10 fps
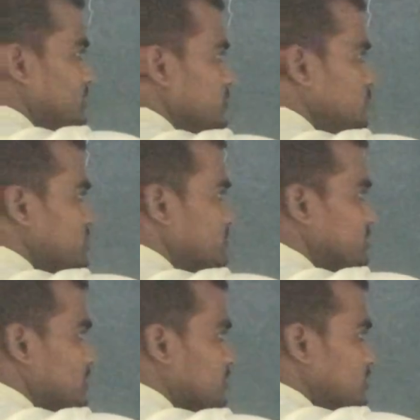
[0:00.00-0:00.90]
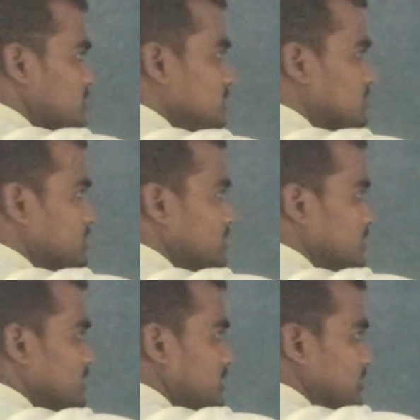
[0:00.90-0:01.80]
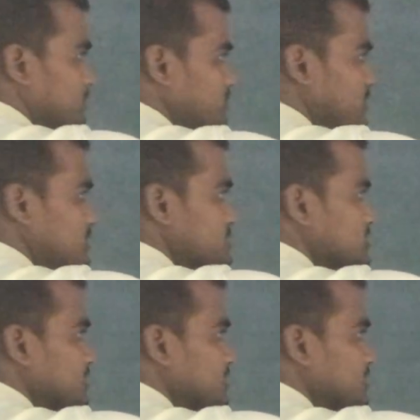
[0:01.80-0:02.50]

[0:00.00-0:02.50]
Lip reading: u double dot plus